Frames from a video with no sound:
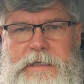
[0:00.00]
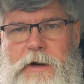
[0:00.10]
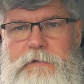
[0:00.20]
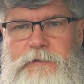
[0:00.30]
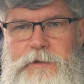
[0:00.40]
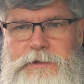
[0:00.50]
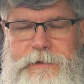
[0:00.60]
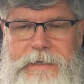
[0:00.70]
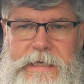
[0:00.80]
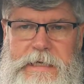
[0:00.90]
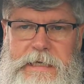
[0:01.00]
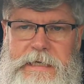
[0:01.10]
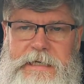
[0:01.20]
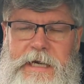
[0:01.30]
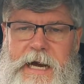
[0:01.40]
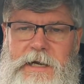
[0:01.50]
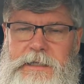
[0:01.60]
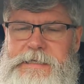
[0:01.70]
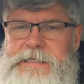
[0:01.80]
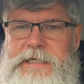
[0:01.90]
How are folks doing in
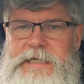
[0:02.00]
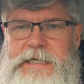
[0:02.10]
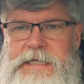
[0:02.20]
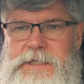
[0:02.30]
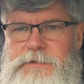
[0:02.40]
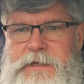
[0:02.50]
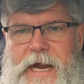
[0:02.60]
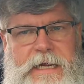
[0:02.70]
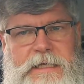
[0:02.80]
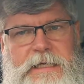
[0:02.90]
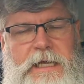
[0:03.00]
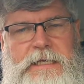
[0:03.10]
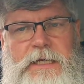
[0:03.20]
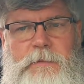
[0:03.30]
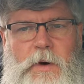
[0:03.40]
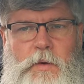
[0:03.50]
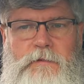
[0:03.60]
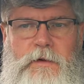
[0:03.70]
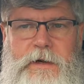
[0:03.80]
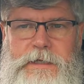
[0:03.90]
Ireland, in the United Kingdom,
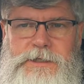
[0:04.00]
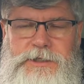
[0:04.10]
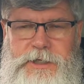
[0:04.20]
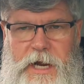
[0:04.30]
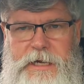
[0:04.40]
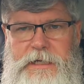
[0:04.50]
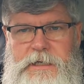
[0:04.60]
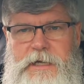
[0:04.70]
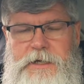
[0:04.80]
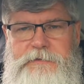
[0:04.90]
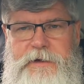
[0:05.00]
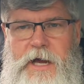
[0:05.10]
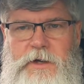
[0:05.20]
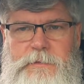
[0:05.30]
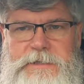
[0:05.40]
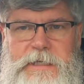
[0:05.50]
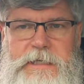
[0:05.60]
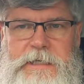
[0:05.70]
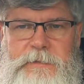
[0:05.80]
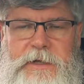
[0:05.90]
over in China? Andre Jacobs,
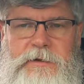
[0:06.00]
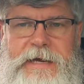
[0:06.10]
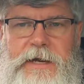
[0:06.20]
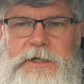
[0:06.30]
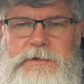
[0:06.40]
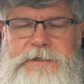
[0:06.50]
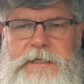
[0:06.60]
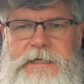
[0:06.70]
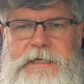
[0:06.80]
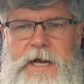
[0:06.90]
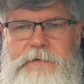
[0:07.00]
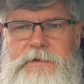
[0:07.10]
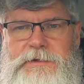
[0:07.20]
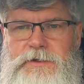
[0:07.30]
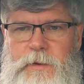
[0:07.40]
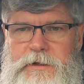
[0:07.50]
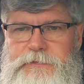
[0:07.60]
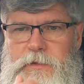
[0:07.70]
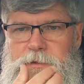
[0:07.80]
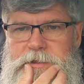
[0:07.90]
Peter down in New Zealand and others, as well as
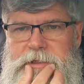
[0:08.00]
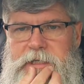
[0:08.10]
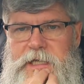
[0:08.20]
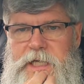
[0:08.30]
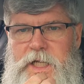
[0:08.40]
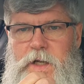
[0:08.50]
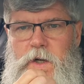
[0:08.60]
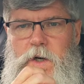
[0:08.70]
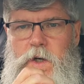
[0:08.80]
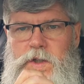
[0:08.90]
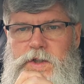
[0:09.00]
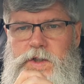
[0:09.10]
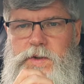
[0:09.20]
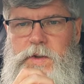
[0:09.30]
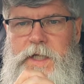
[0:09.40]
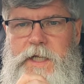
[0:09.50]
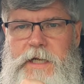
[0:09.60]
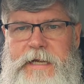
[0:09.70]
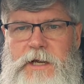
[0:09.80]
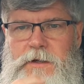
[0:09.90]
folks in Australia
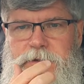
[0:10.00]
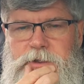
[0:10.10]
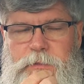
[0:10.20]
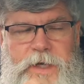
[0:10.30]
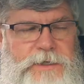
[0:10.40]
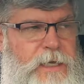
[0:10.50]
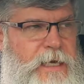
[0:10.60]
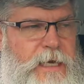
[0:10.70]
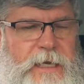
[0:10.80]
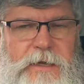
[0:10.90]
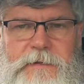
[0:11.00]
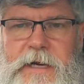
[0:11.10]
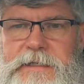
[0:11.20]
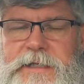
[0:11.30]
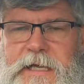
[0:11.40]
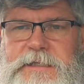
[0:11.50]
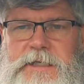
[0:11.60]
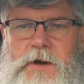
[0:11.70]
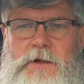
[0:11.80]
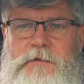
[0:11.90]
like Alter Bridge. Here in the United States
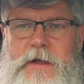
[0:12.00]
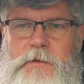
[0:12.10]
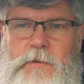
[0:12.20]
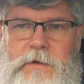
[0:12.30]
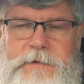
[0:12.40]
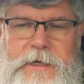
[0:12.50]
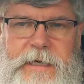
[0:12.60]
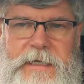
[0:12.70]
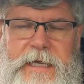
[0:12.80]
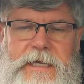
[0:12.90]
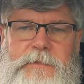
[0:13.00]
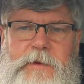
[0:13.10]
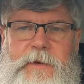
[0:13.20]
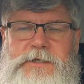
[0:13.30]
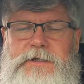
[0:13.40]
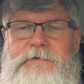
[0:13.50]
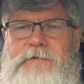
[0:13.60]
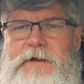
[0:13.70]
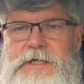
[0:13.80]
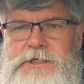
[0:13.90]
and all around the world, the United Kingdom, we mentioned
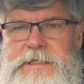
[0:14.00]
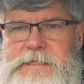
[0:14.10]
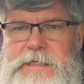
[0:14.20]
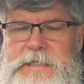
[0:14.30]
Flushing.